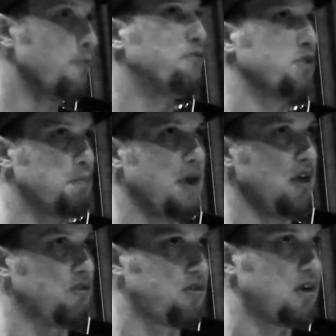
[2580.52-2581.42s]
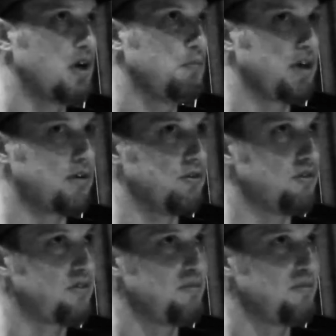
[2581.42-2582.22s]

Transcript: for the best, because